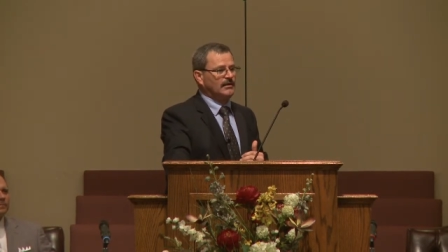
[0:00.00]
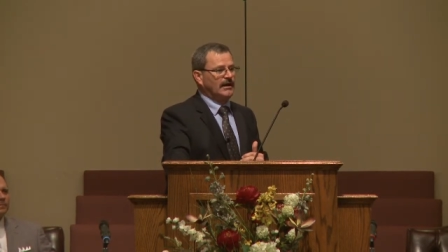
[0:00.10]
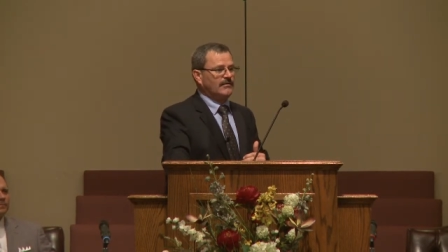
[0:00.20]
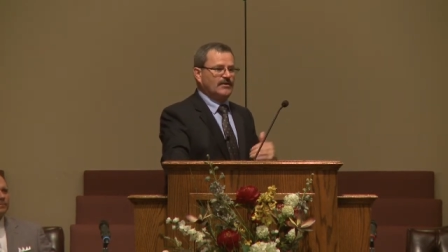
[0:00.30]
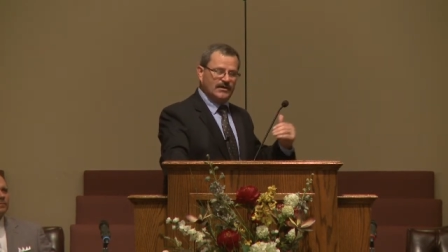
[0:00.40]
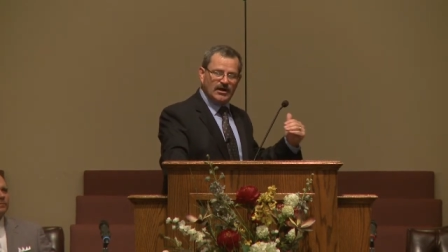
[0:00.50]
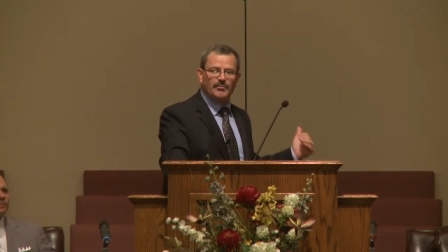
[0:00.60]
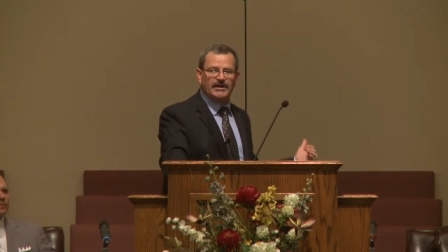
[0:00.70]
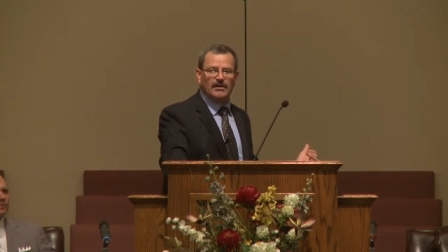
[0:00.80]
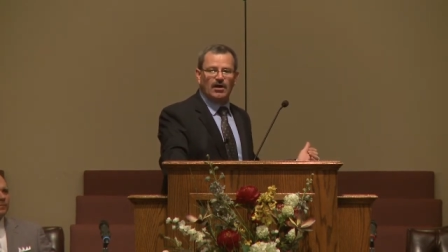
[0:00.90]
then they'll
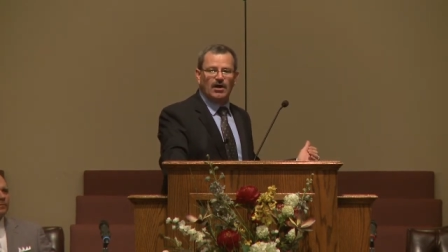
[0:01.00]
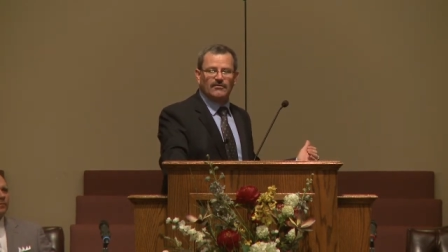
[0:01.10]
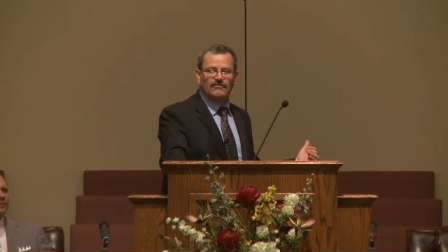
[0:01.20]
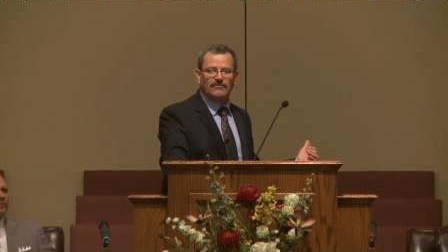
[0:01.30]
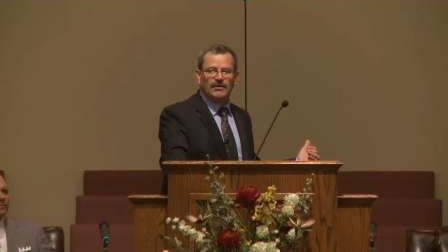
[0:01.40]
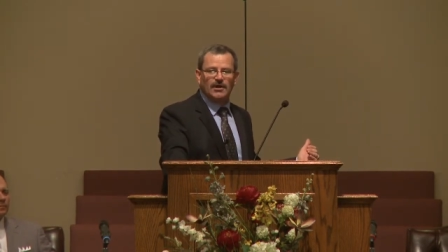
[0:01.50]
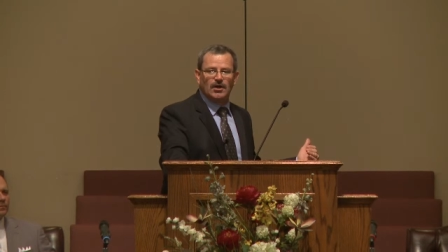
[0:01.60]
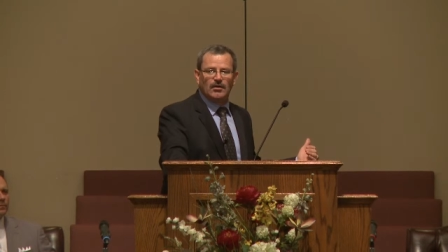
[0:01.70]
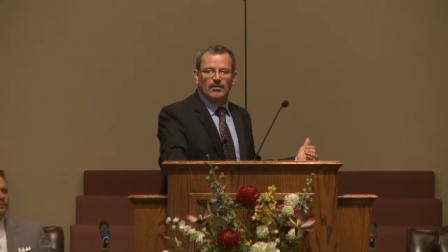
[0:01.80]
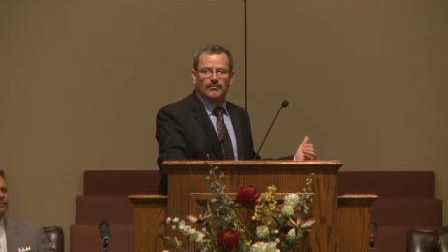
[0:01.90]
be lost.
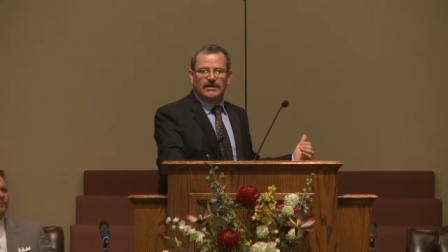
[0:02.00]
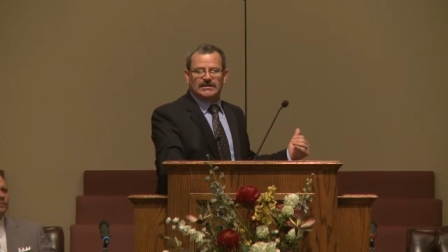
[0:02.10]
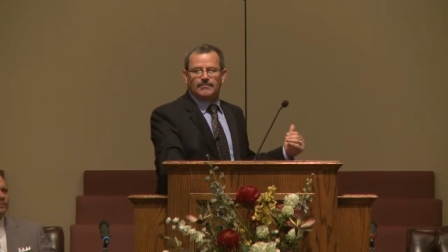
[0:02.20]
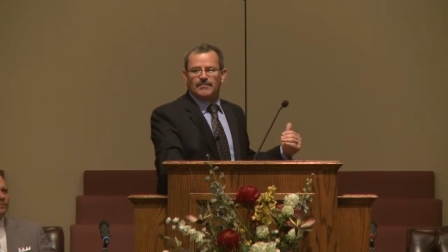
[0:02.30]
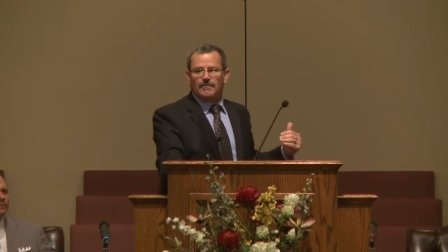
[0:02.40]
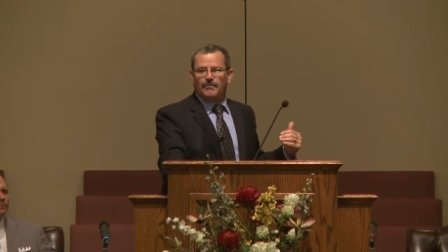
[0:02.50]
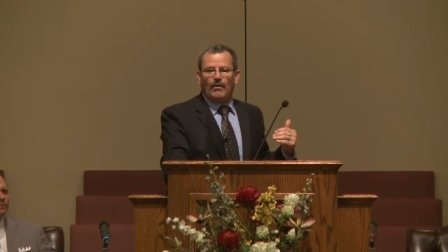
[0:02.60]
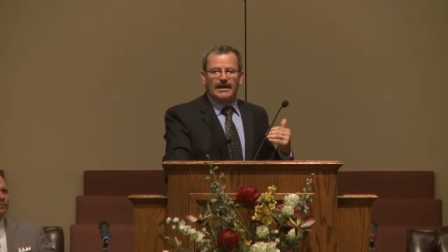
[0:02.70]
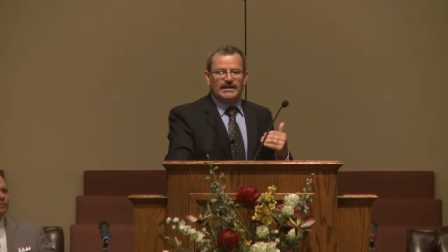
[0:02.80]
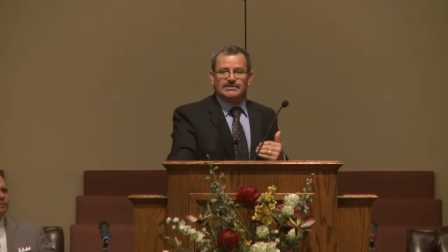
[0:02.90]
But the
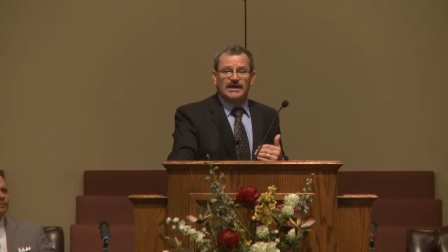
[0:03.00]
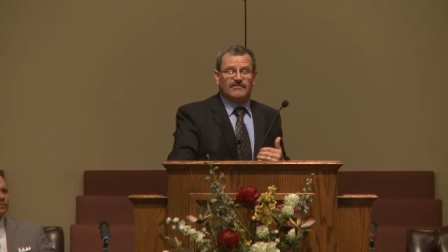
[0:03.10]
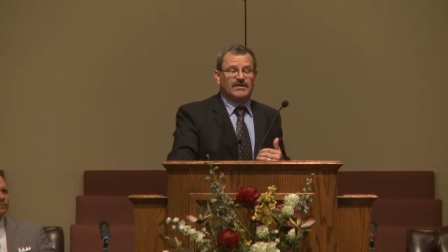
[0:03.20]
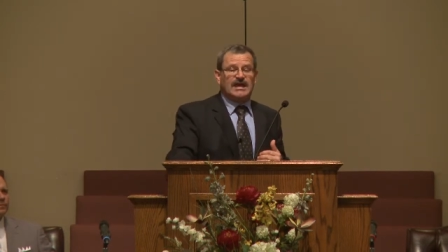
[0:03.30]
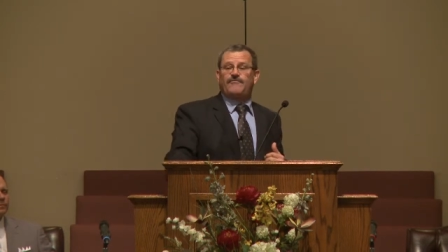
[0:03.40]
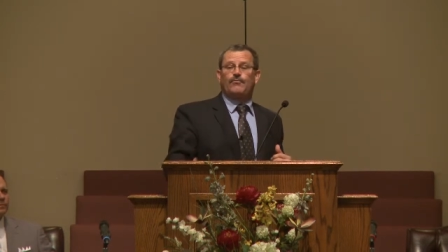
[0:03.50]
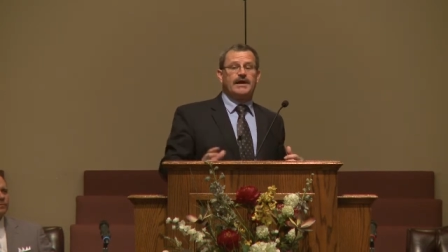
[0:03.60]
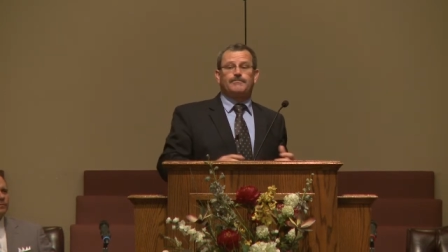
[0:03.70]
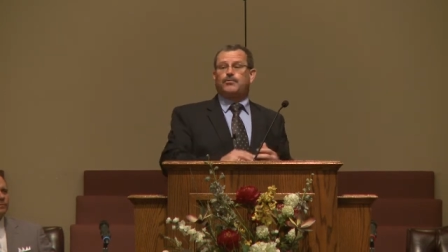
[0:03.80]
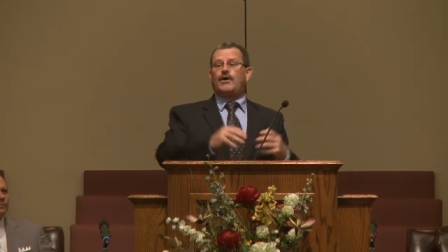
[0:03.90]
point is this: if
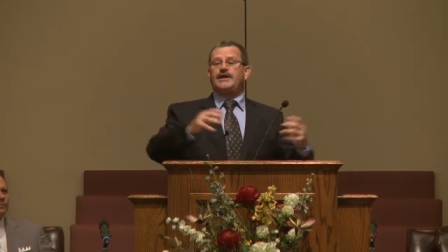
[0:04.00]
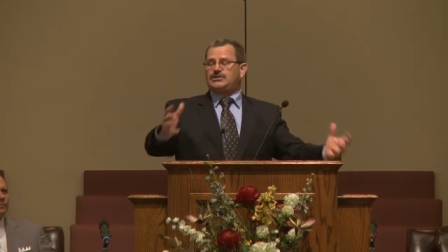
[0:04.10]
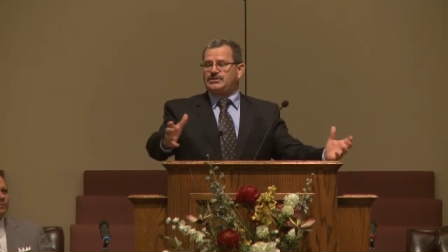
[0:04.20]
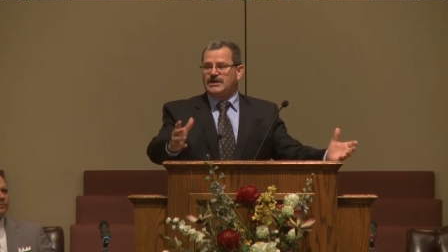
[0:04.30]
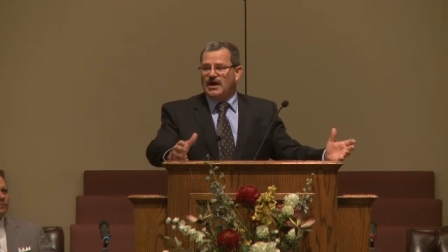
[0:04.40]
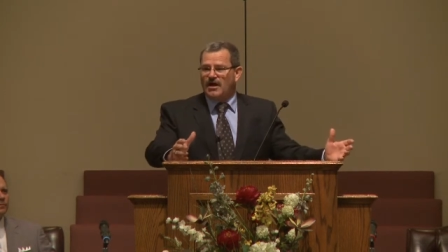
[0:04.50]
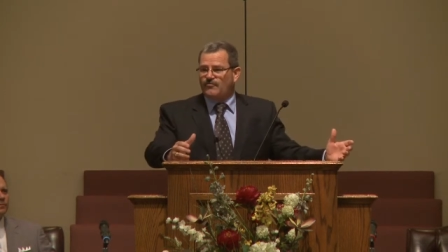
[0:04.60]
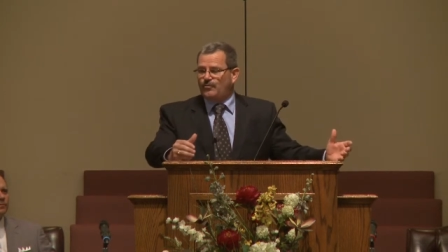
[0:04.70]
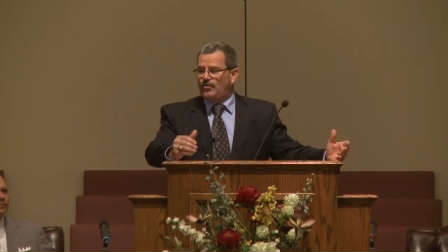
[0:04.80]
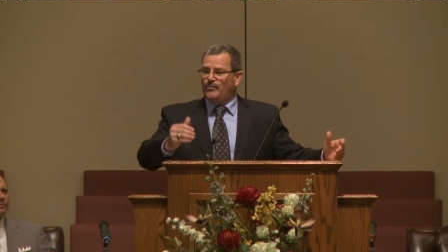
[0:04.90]
we preach the
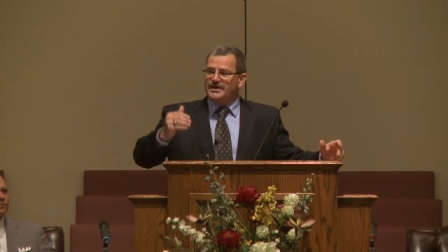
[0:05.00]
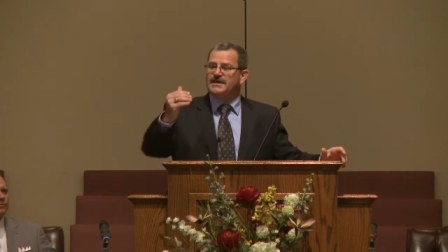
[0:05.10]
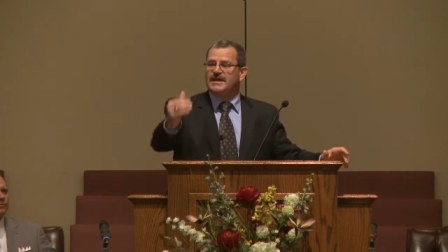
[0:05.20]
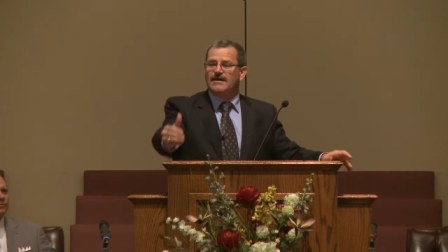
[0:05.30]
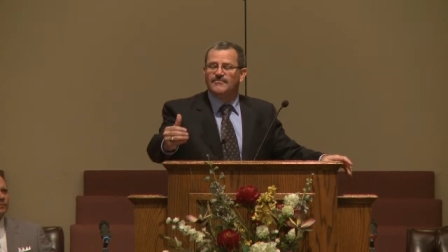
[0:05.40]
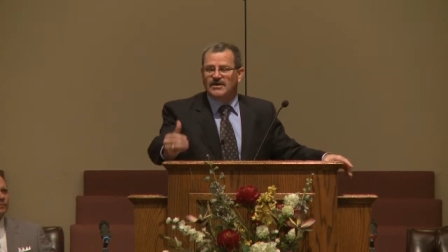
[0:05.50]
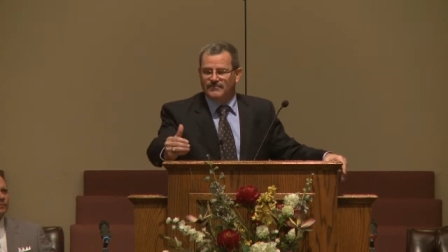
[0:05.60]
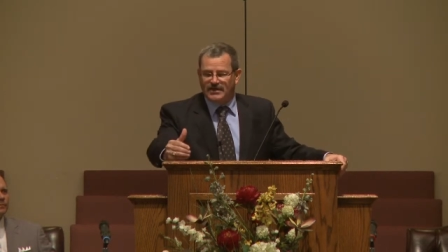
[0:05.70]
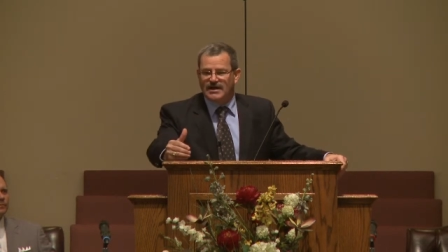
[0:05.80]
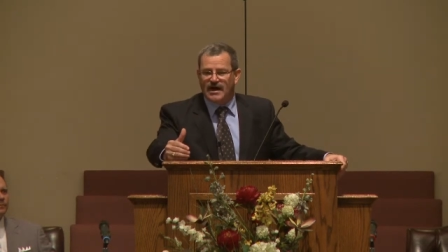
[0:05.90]
gospel and we give them
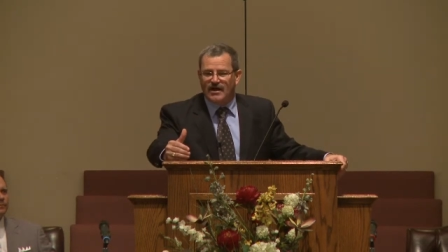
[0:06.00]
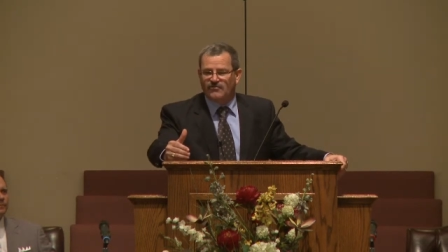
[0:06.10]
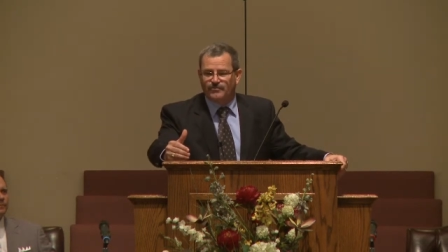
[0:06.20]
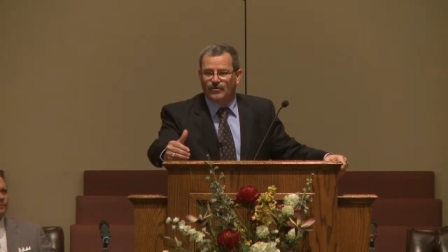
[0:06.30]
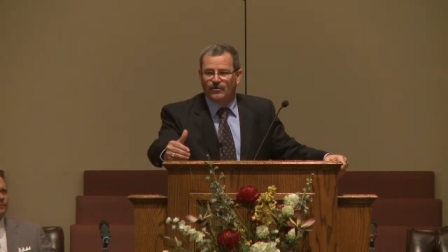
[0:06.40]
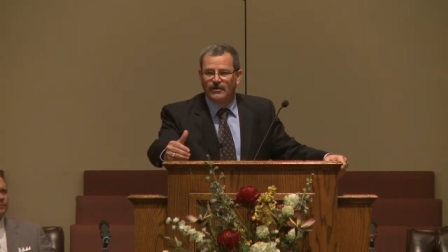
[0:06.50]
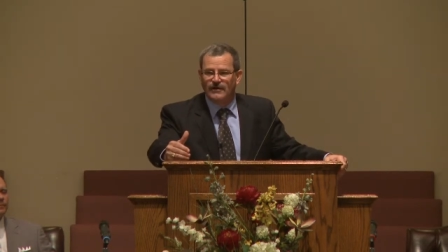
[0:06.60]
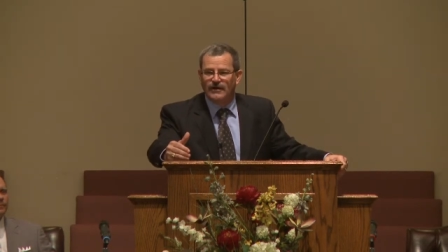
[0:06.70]
the gospel,